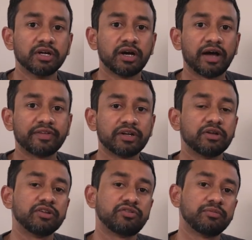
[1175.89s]
and then
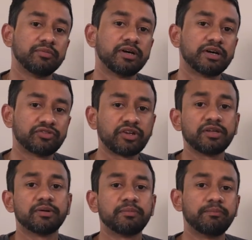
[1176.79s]

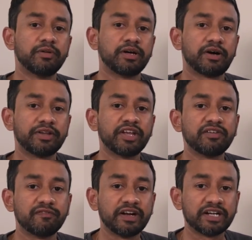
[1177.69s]
and
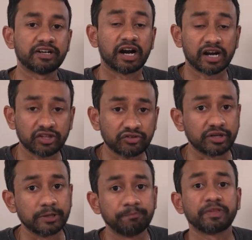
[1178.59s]
then we take another 3,